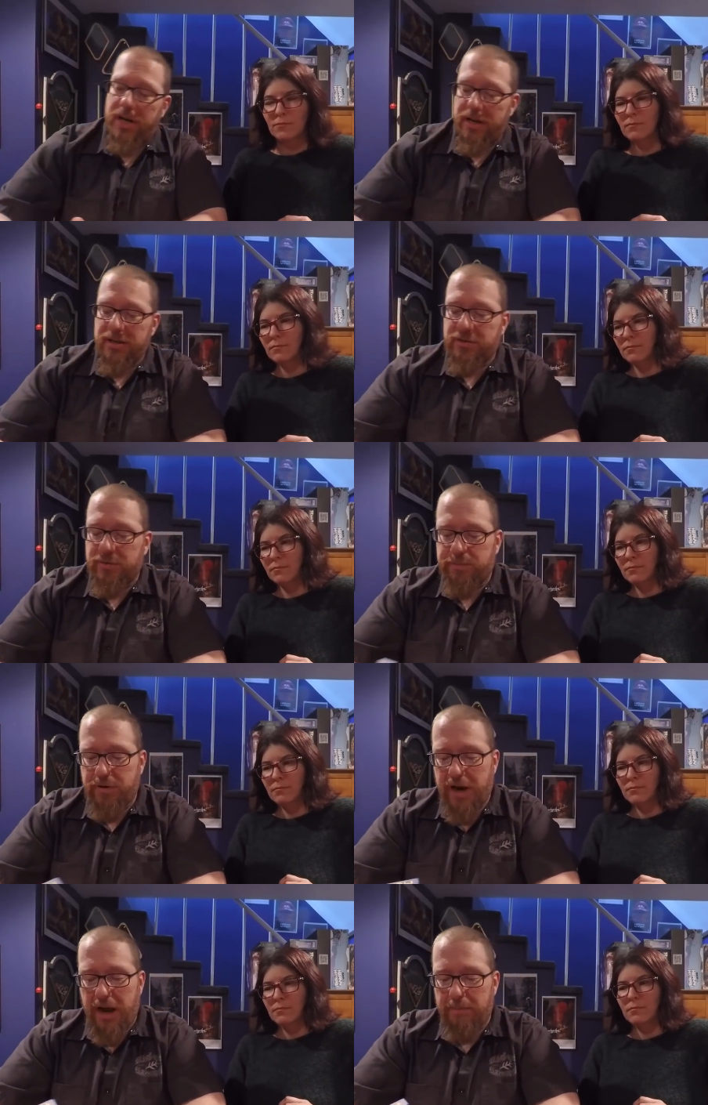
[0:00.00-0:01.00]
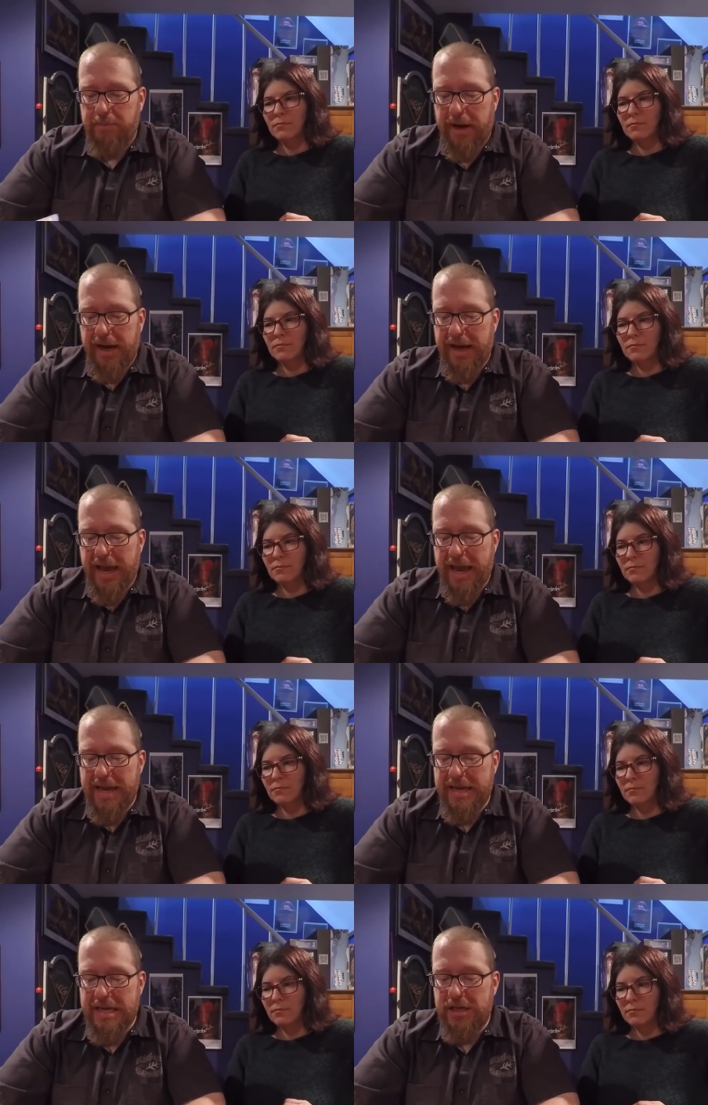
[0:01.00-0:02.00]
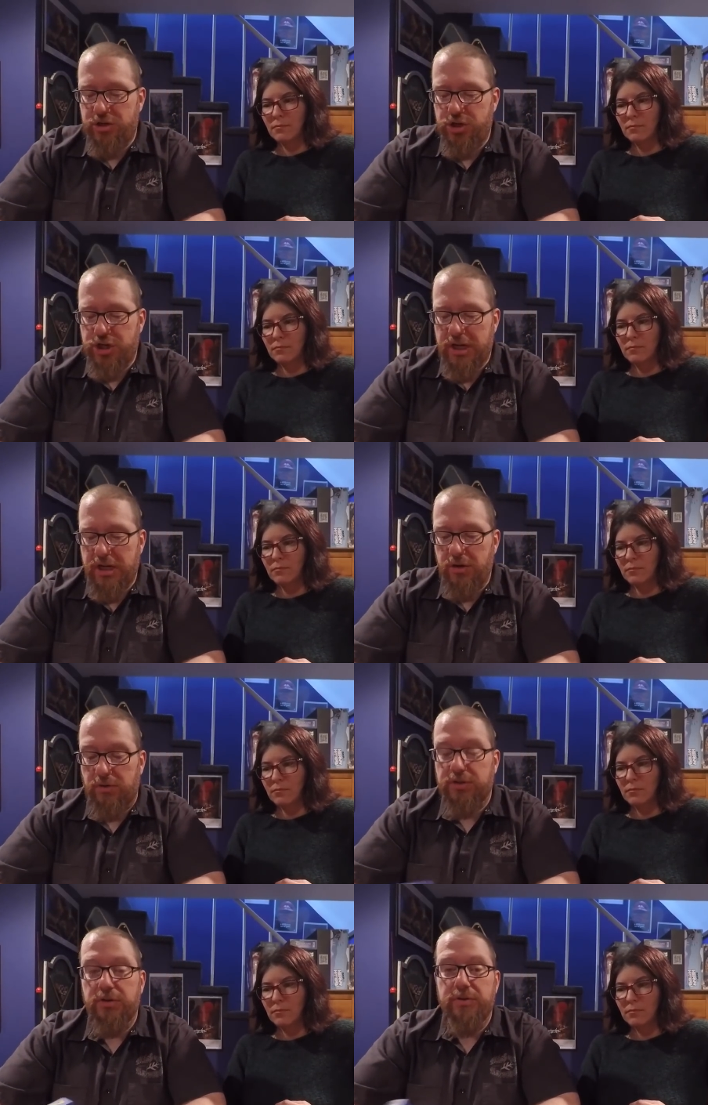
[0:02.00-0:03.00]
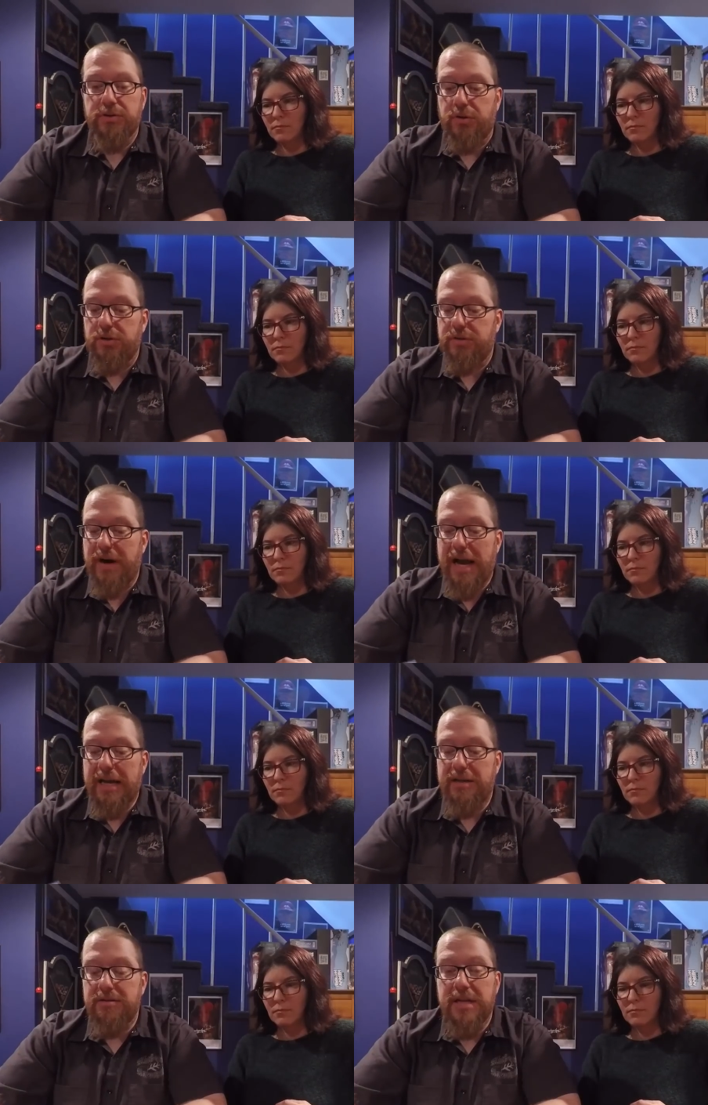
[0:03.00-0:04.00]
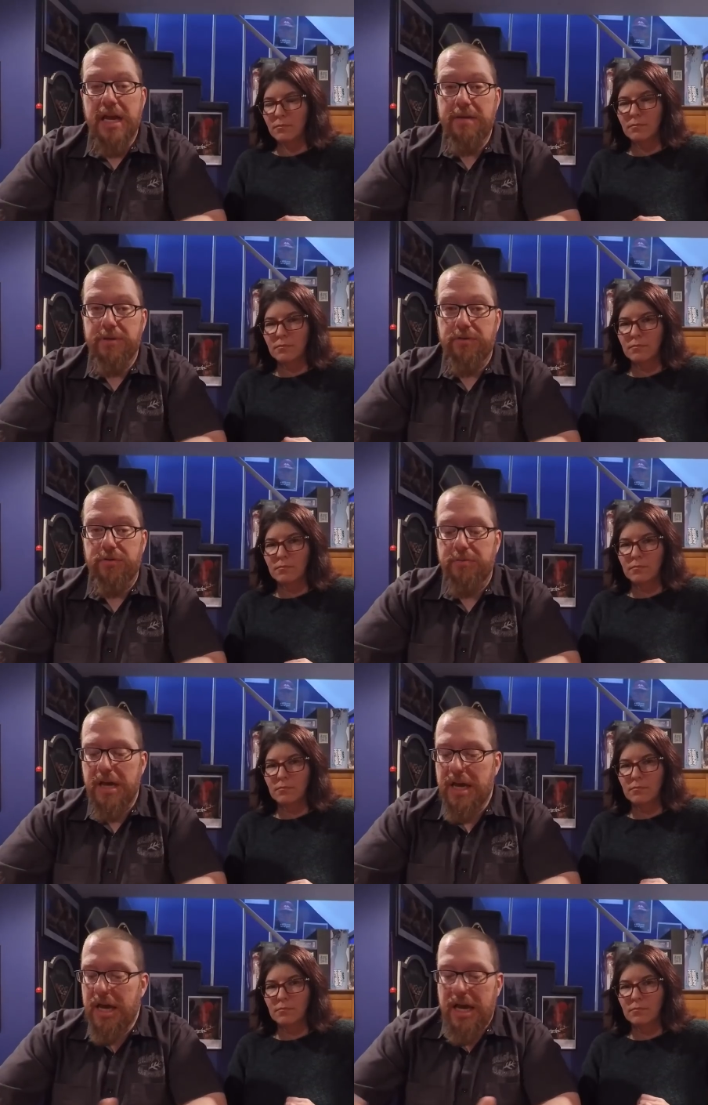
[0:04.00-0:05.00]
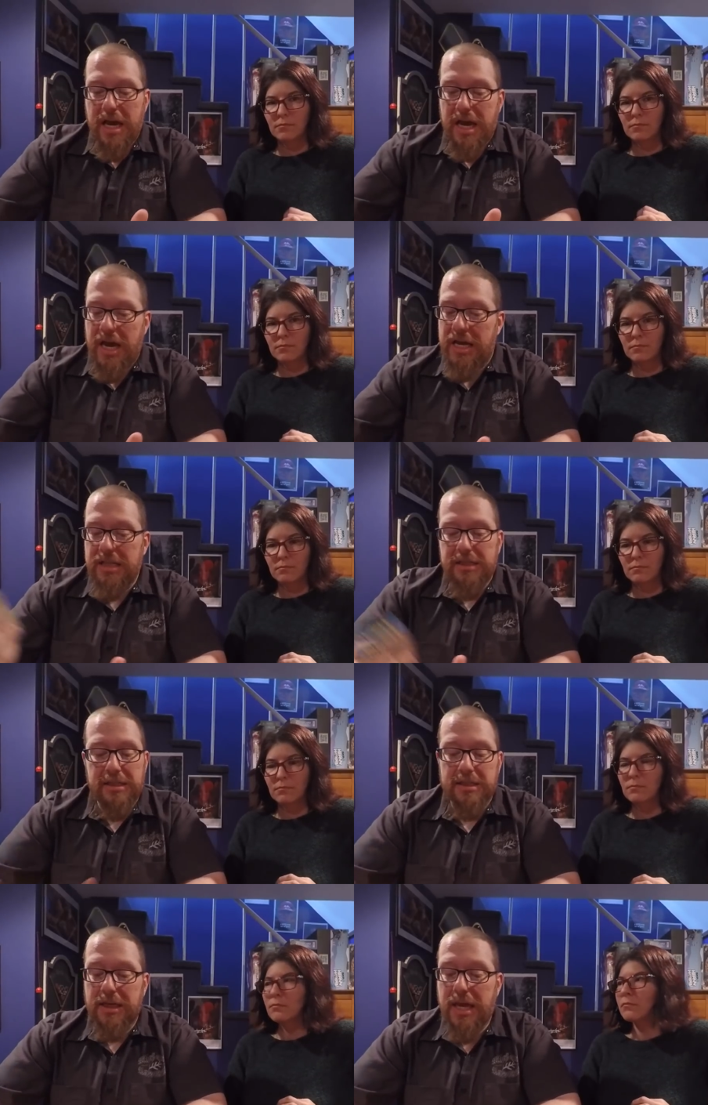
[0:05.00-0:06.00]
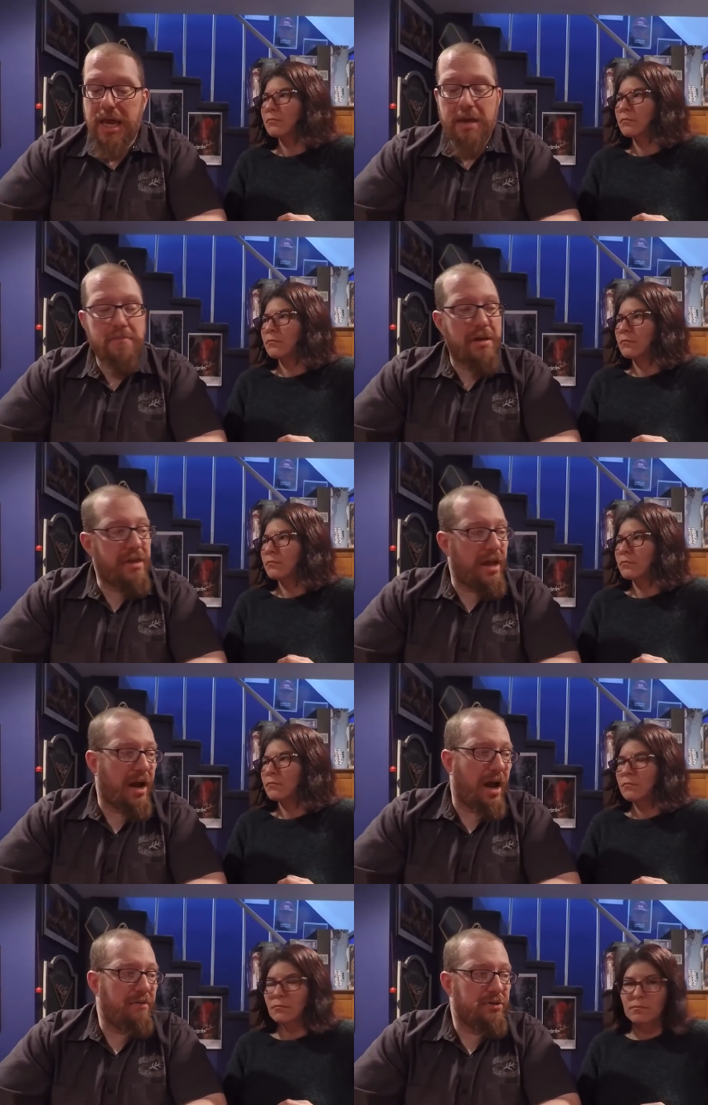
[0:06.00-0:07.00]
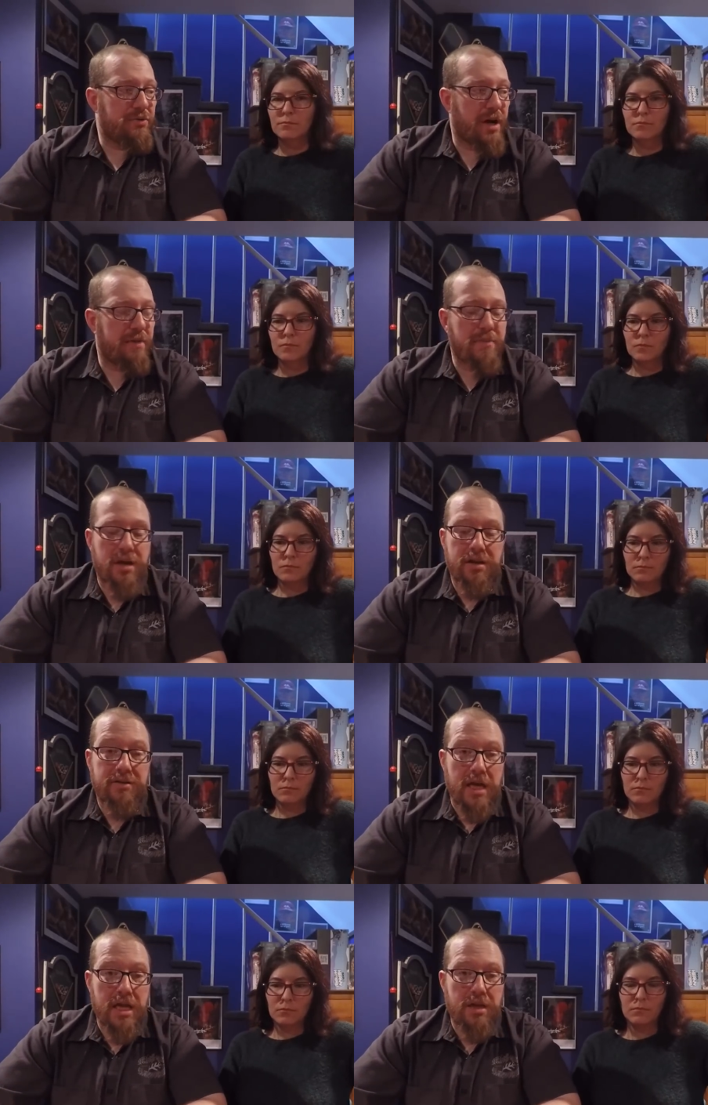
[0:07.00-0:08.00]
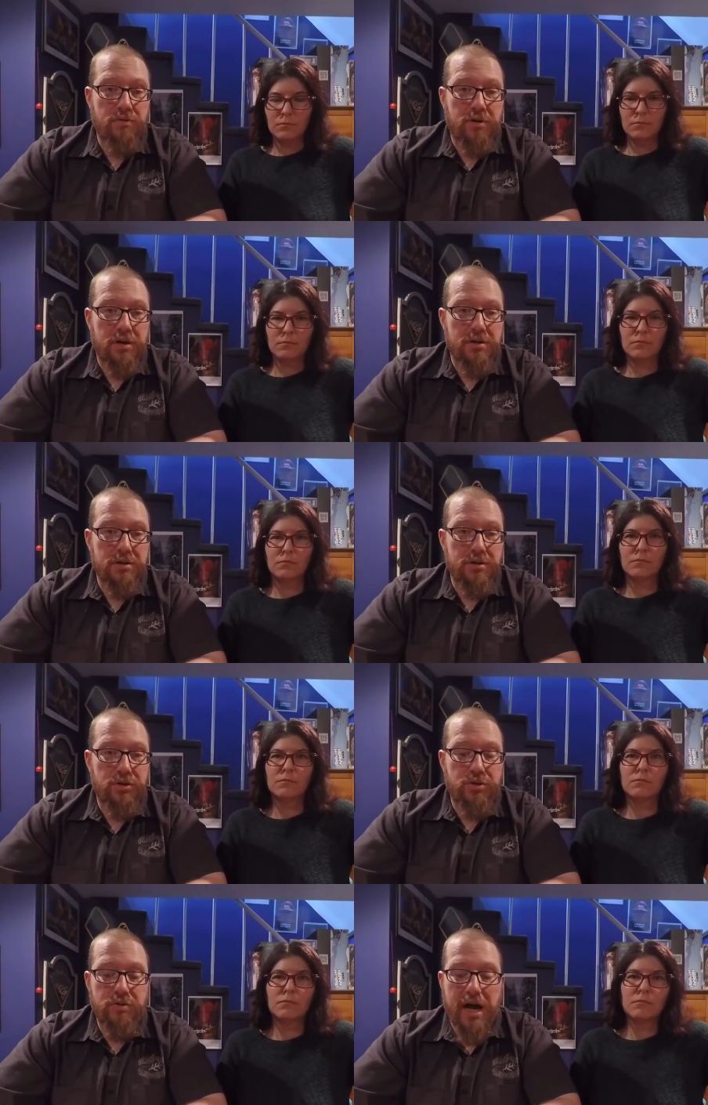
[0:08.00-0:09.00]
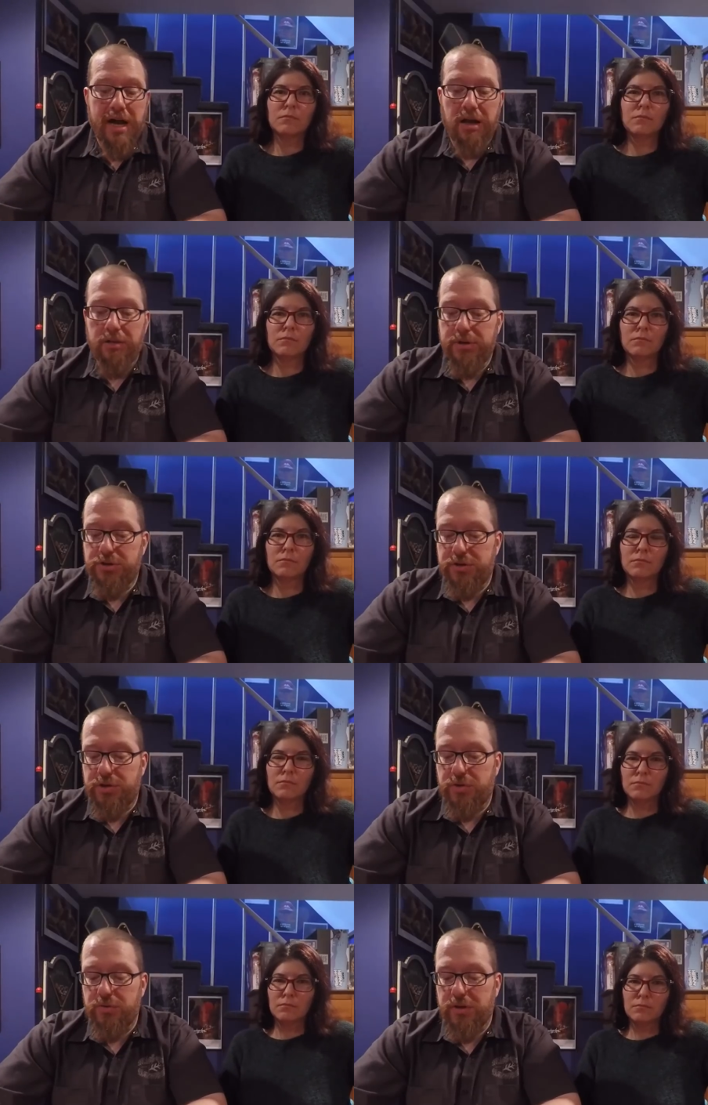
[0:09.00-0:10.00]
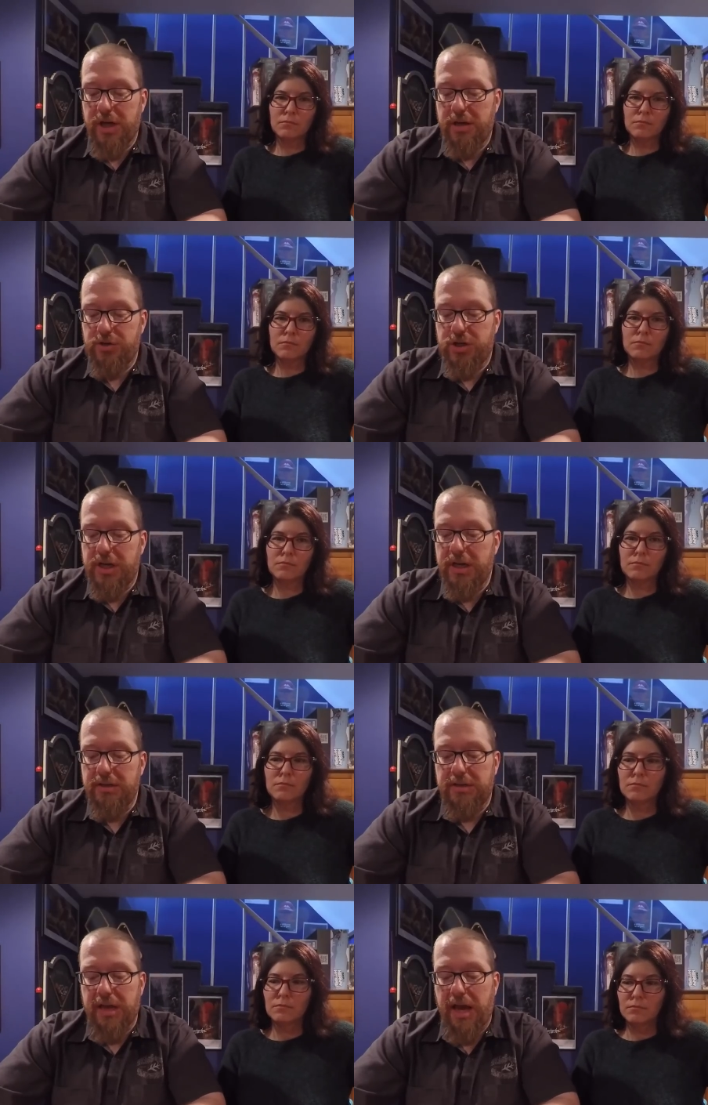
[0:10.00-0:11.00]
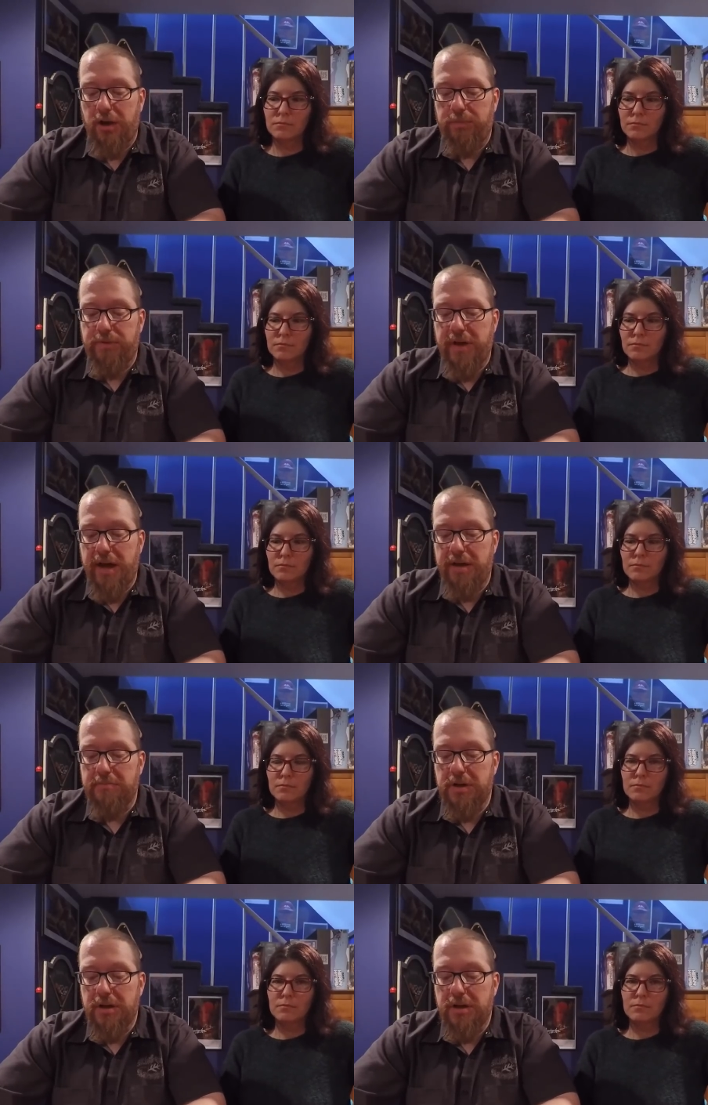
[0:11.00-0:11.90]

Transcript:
Speaker 1: Now, this was put out by AEG, also known as Alderac Entertainment Group. And this is a game that I was recommending to anyone who had elementary school age kids to help them